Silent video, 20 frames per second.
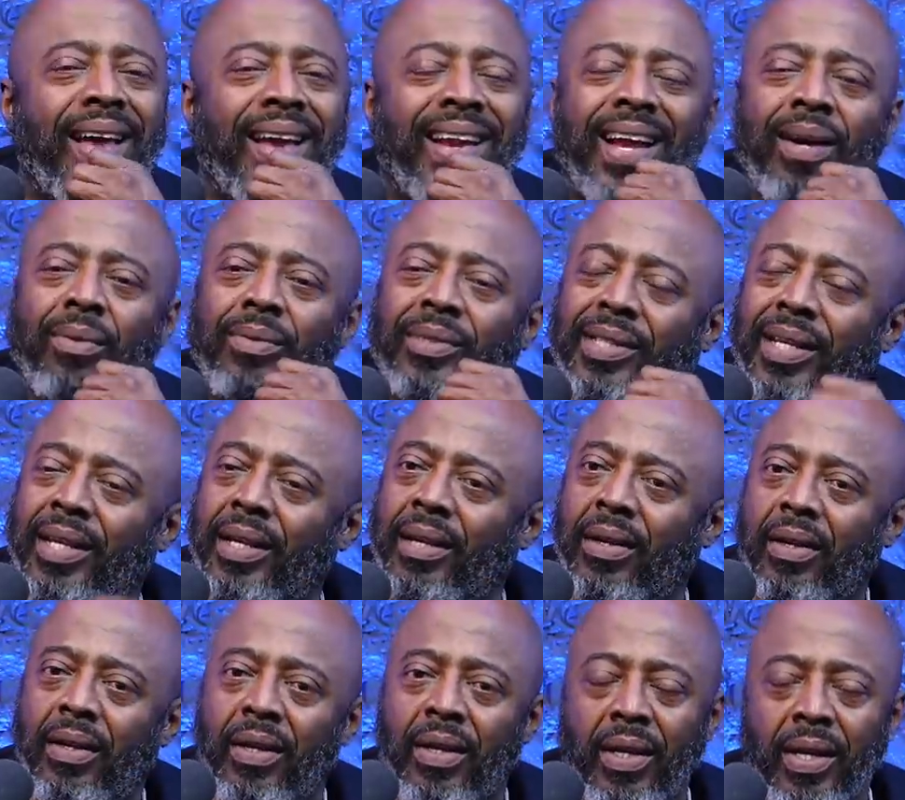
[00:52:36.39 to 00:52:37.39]
And I'll see,
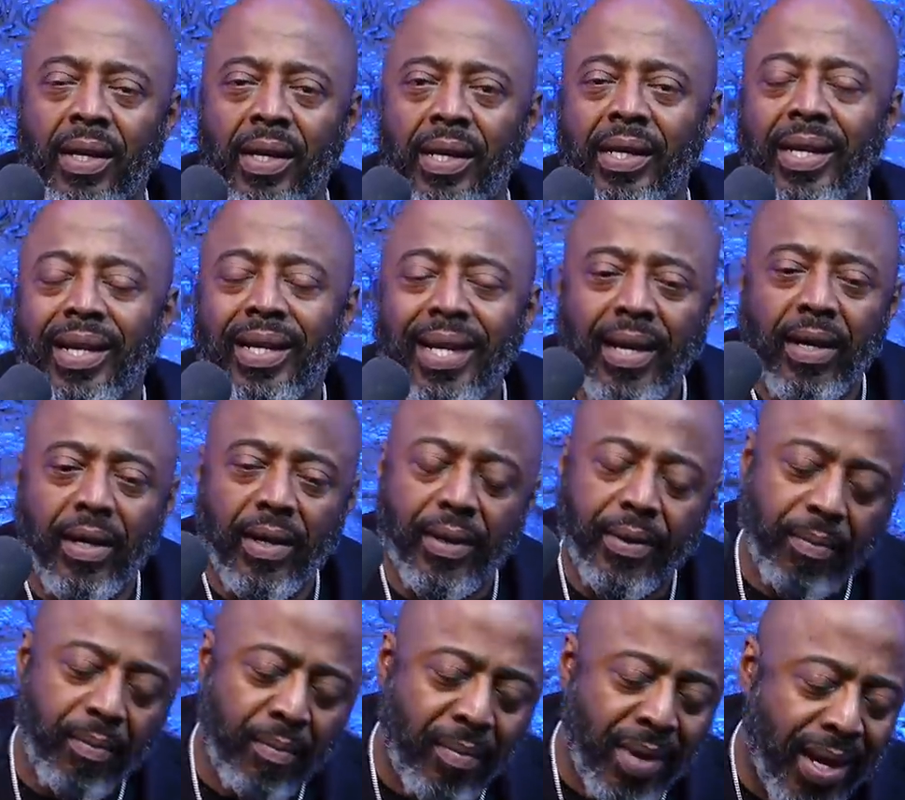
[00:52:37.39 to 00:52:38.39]

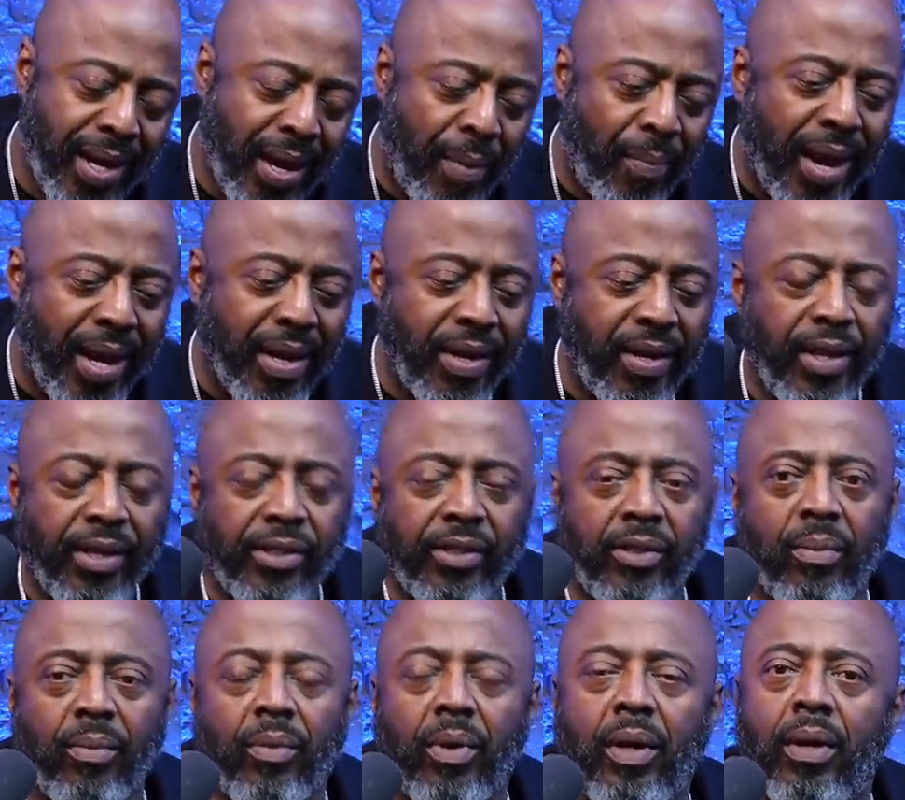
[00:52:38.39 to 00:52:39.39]
man, I might need
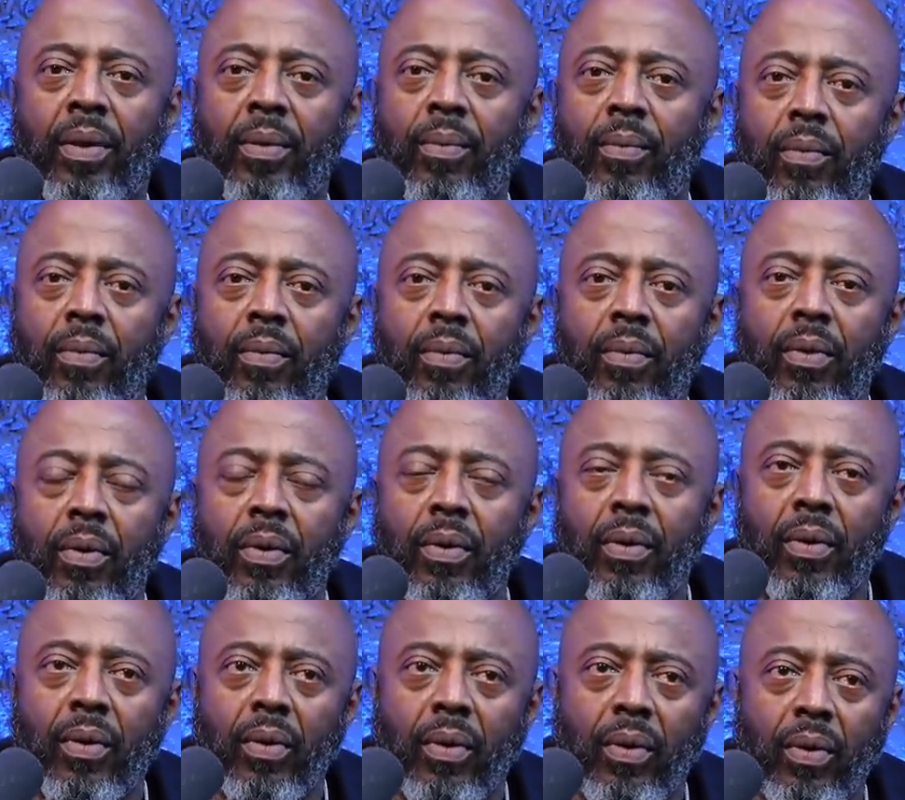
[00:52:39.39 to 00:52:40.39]
some,
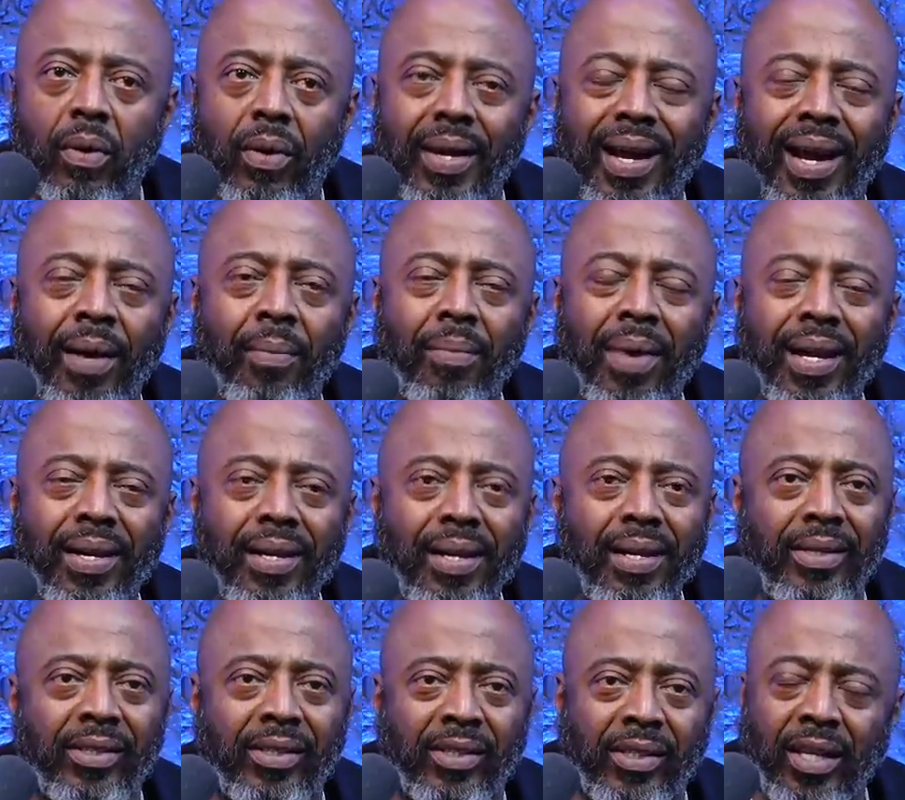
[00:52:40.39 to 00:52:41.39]
I might need
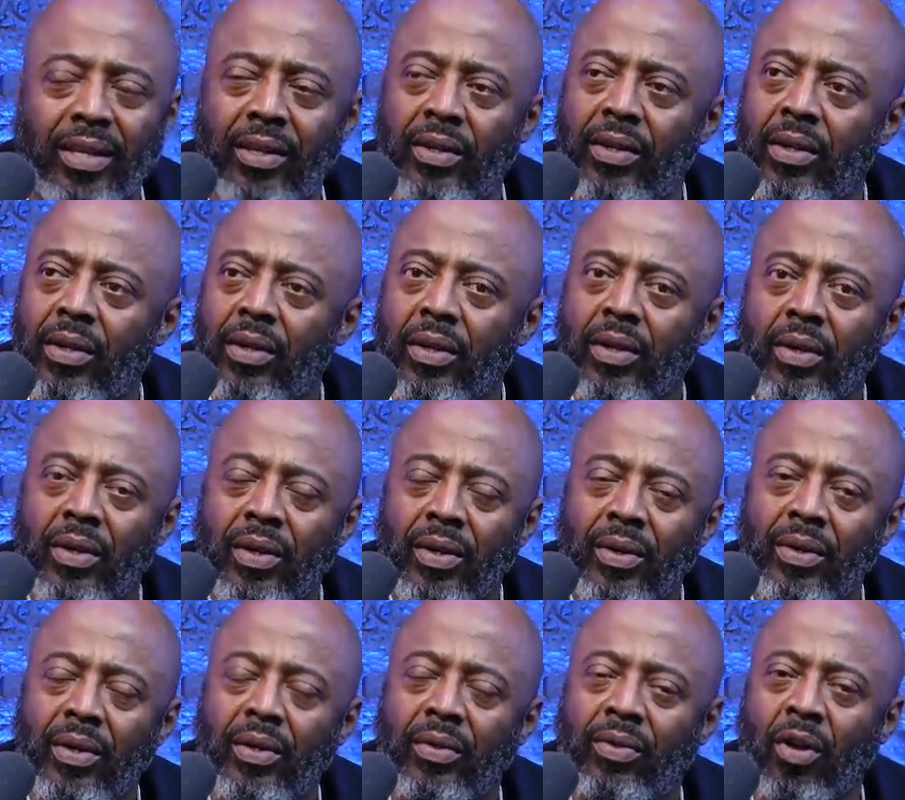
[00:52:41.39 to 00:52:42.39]
to see,
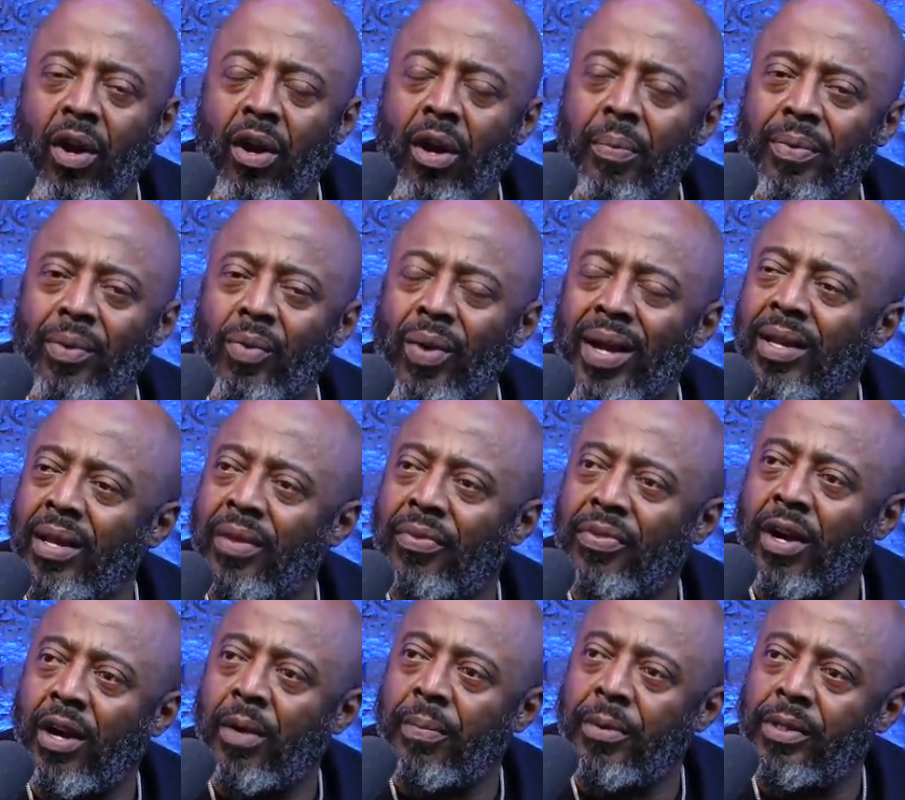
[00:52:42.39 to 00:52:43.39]
do I need a
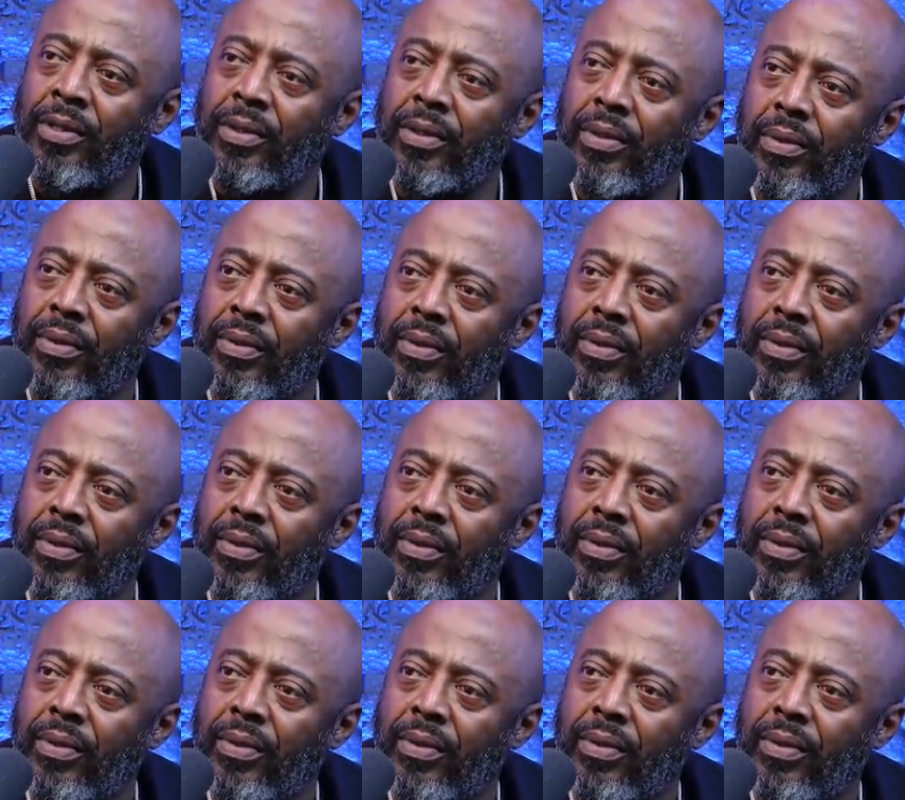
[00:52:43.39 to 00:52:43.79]
therapist?